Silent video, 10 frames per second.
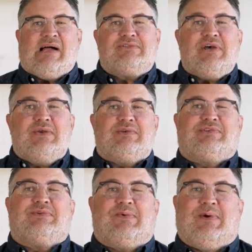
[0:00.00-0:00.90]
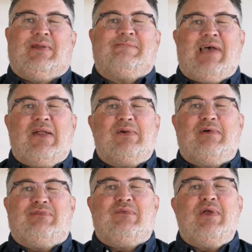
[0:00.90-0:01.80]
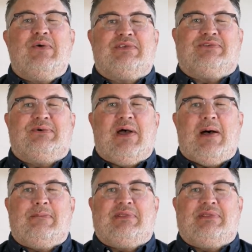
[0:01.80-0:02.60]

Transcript: I'll tell you a story. I don't know if you know this or not,